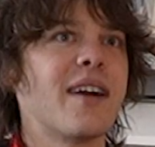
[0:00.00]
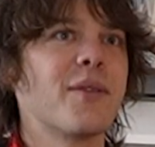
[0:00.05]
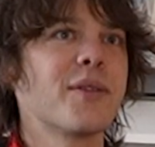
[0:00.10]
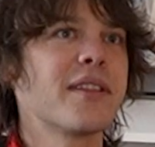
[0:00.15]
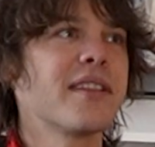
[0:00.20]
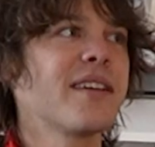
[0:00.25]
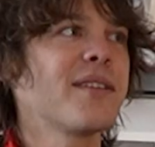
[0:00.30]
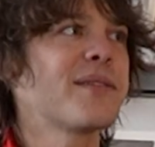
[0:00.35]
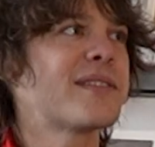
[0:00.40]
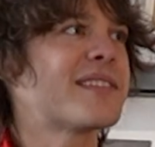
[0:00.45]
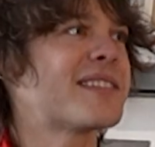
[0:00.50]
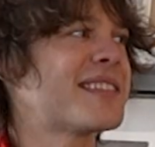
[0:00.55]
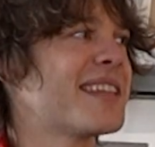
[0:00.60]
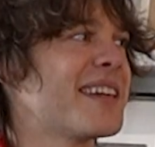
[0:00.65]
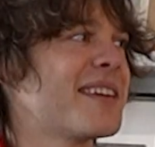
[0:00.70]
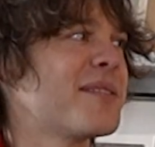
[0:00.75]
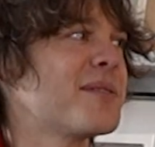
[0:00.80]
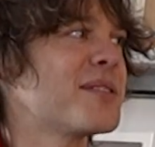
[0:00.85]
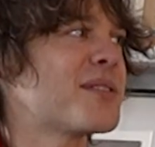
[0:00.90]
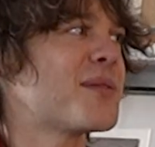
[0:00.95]
I would love to
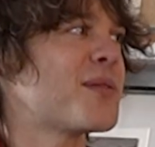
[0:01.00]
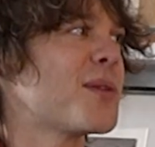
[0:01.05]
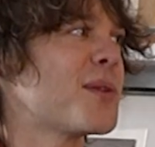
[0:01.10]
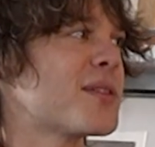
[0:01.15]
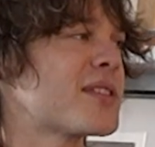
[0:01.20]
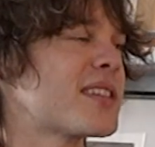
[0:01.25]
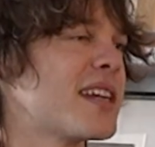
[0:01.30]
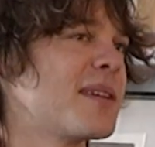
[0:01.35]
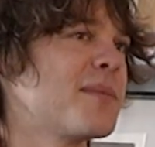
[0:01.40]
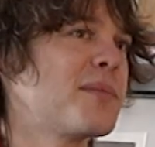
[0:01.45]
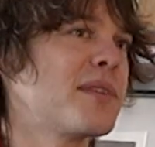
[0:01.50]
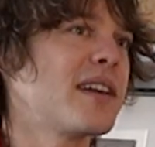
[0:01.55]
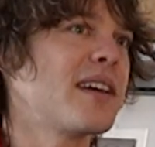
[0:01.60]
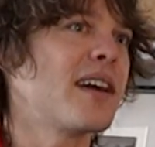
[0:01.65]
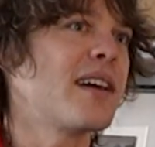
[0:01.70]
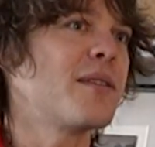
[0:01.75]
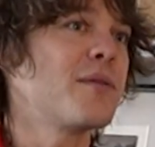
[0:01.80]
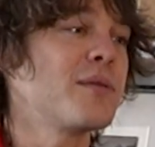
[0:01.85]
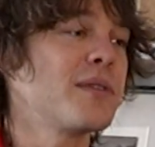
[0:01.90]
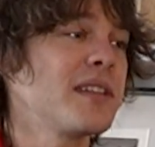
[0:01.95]
say it was foresight, but
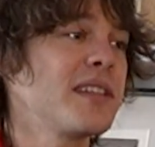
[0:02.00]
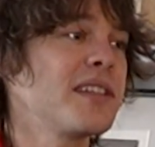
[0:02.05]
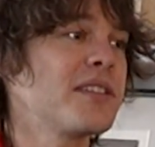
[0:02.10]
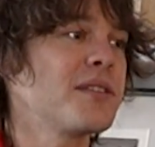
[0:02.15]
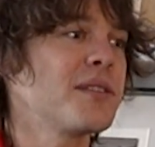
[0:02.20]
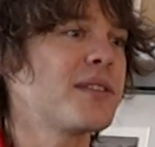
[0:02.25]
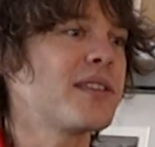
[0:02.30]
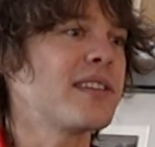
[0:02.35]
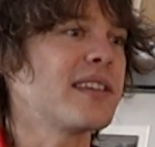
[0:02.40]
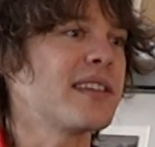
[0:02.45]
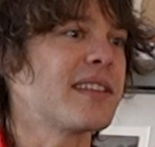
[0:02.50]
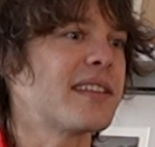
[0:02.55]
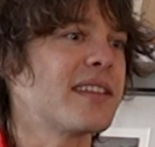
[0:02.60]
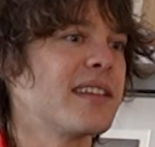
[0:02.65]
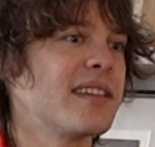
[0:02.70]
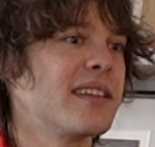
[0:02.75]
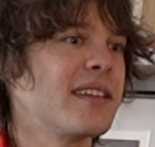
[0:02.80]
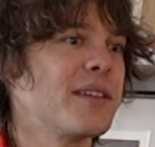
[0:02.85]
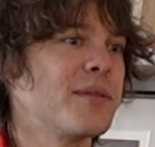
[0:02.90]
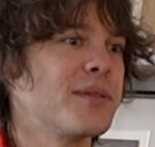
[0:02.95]
I really do think
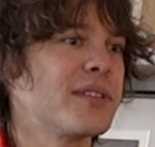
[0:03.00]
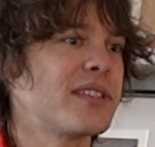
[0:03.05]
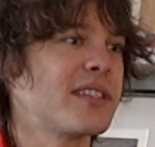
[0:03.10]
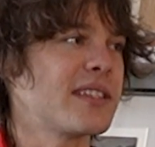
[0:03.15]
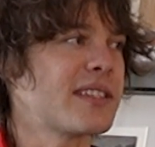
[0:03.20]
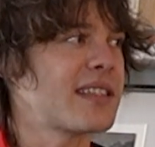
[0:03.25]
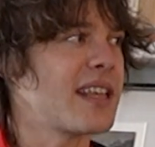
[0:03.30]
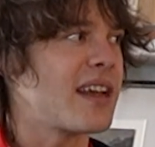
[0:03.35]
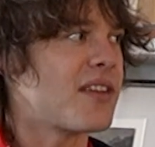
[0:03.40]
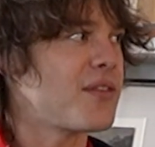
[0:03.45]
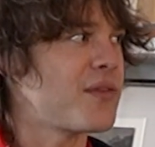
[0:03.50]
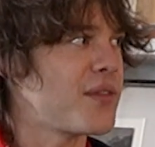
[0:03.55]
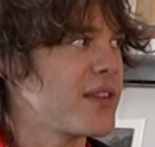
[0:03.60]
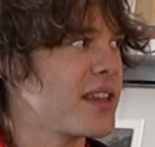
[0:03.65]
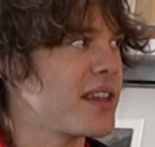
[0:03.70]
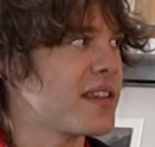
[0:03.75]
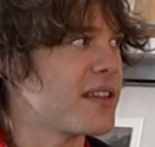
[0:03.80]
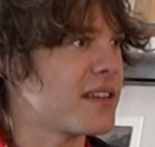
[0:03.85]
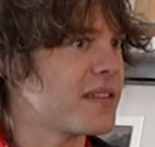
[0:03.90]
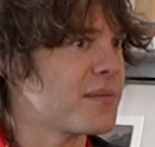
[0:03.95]
that it was just that
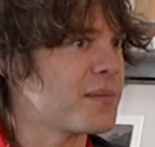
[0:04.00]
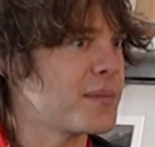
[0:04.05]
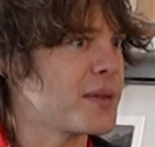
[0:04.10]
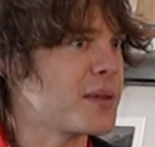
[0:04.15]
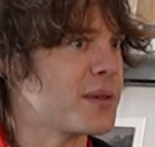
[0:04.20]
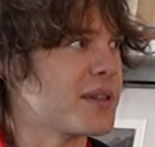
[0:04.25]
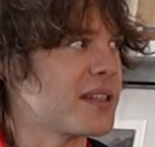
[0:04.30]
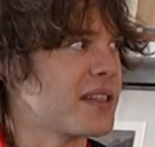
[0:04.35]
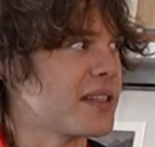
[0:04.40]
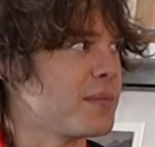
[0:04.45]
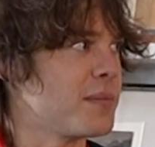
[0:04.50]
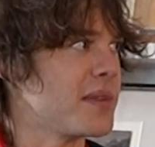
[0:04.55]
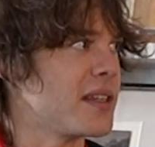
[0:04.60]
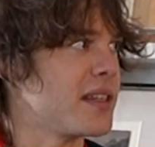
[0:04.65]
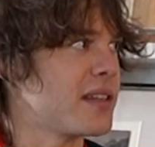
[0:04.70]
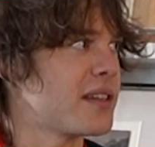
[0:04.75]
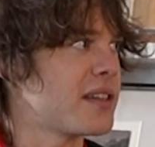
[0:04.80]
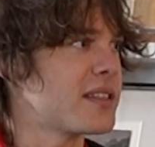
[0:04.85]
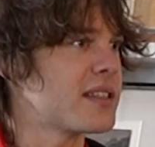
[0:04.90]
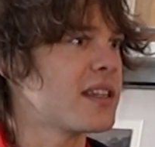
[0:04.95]
fear building in
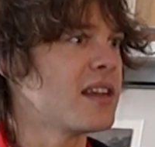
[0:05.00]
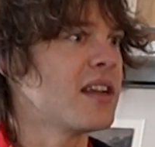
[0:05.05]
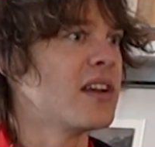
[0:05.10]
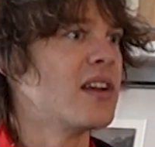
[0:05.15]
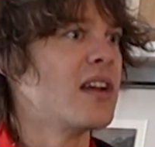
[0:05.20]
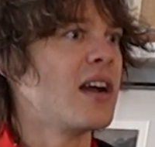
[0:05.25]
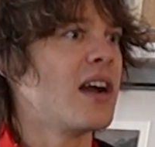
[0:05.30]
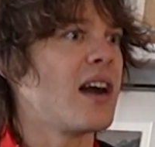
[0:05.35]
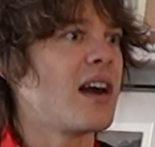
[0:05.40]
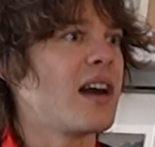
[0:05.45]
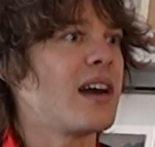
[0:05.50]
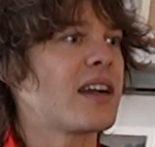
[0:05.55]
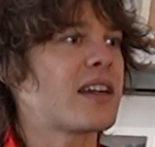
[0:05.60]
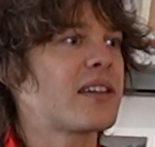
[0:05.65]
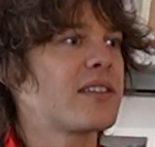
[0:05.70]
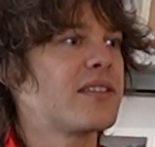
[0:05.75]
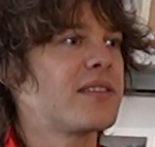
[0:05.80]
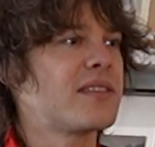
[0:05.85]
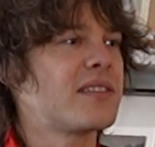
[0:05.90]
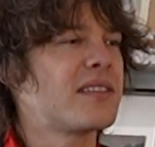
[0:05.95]
me, because
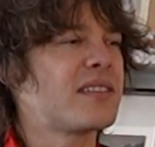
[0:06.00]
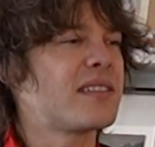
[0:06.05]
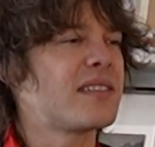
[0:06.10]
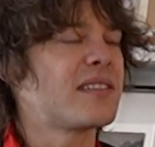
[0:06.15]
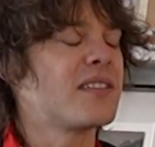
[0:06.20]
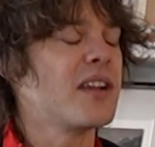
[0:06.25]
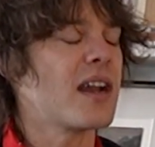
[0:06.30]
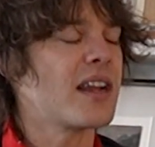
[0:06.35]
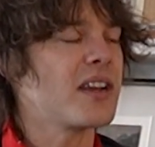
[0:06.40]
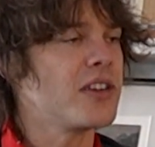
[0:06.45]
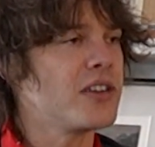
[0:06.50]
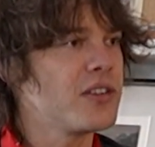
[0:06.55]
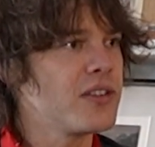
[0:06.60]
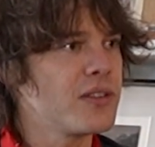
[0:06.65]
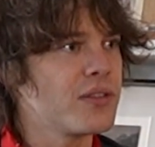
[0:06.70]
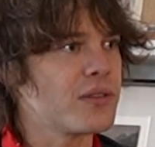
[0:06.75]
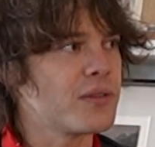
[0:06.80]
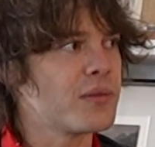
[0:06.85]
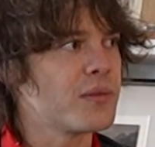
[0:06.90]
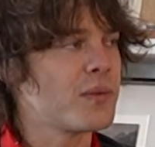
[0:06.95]
I
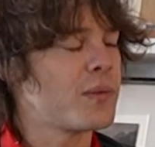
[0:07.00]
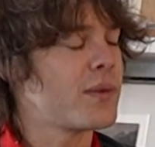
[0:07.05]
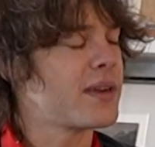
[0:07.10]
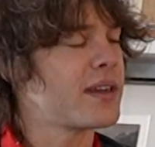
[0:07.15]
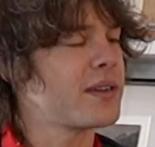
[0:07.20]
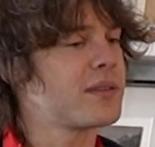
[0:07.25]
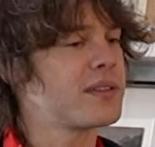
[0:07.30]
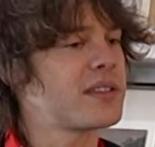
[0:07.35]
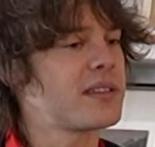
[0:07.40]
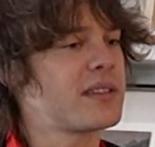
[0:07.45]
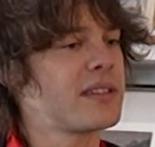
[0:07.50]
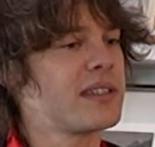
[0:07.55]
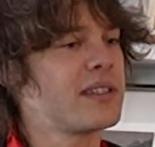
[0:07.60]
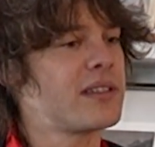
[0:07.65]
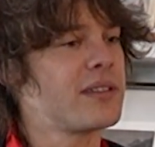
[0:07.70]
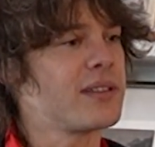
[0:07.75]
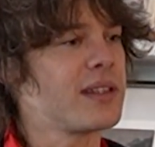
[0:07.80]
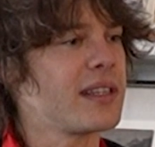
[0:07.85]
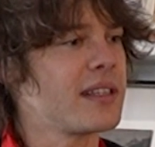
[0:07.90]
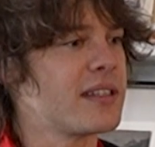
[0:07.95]
knew when I was
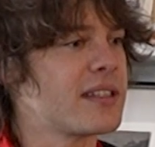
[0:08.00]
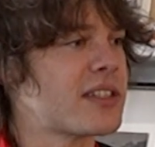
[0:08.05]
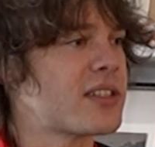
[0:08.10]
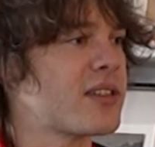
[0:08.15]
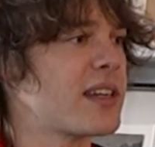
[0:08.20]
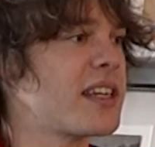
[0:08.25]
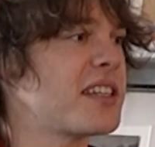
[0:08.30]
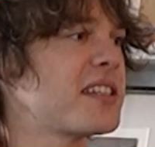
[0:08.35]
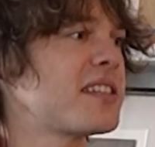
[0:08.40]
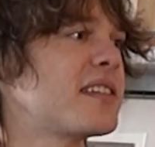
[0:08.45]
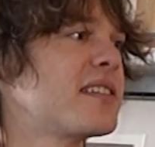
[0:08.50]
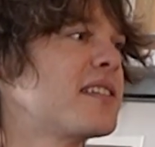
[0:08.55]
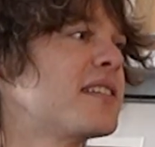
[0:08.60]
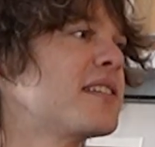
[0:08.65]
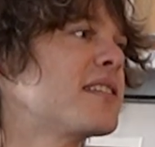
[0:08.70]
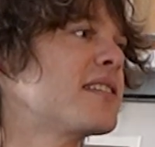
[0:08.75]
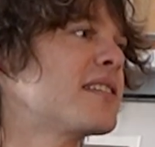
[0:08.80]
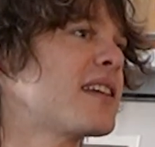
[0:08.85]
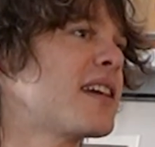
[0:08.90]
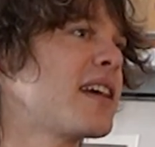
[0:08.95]
doing the illustration and
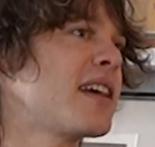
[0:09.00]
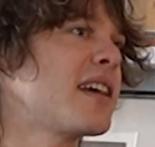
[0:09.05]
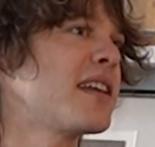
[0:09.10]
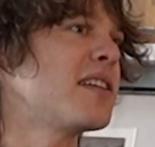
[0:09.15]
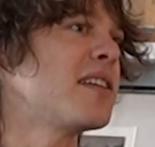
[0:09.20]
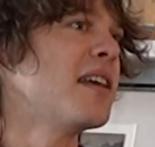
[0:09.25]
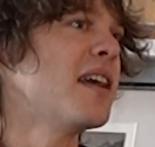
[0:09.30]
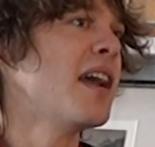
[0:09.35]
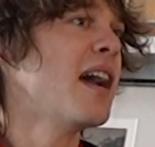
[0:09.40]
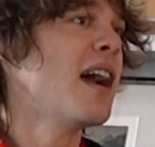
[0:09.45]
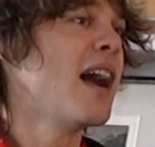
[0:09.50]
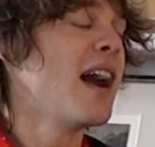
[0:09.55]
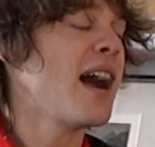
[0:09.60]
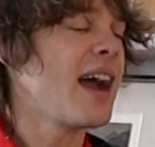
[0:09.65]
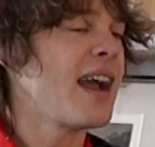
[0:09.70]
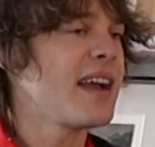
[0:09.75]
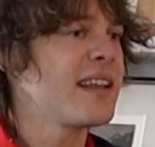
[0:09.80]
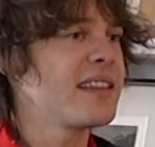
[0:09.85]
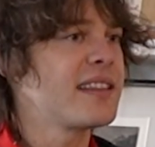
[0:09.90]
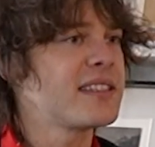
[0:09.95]
design,
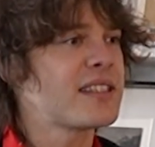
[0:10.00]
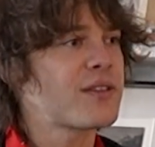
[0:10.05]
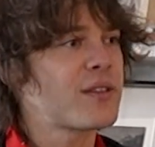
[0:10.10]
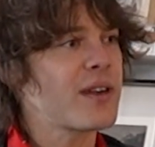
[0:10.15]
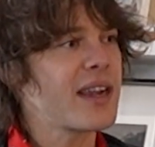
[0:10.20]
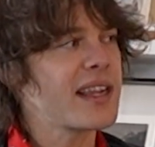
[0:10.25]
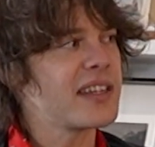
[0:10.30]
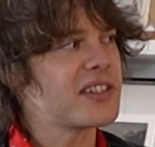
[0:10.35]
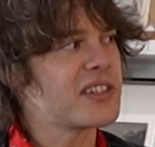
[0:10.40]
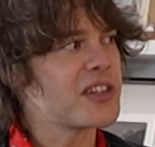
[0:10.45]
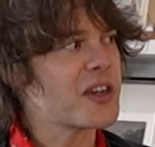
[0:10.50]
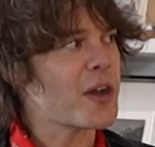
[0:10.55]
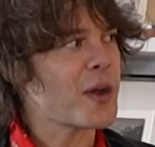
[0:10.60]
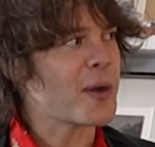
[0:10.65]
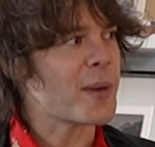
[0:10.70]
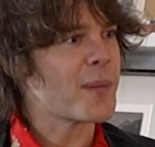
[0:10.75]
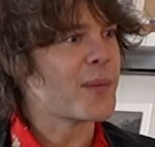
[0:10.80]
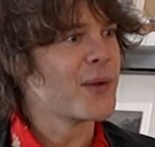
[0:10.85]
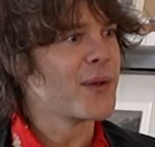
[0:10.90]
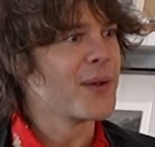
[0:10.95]
I had this great
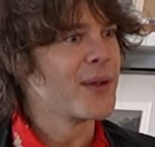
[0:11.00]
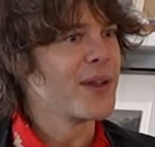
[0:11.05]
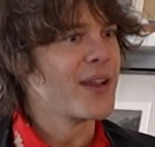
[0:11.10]
job,